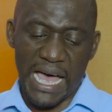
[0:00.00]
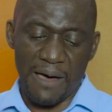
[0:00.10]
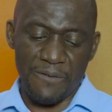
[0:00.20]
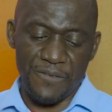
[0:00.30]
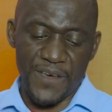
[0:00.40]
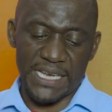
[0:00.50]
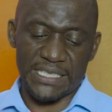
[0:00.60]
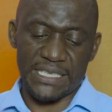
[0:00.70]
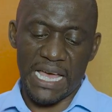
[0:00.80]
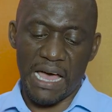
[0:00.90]

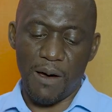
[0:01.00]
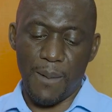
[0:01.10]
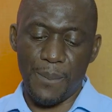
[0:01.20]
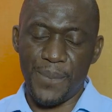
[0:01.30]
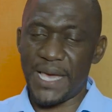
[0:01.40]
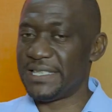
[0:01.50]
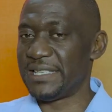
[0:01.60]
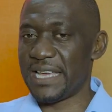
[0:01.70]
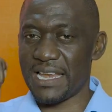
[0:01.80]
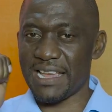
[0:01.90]
affects our
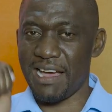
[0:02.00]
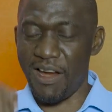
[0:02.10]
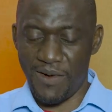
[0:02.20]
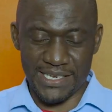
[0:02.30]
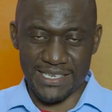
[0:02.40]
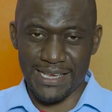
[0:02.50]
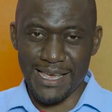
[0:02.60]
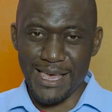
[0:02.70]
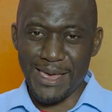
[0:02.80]
personal character.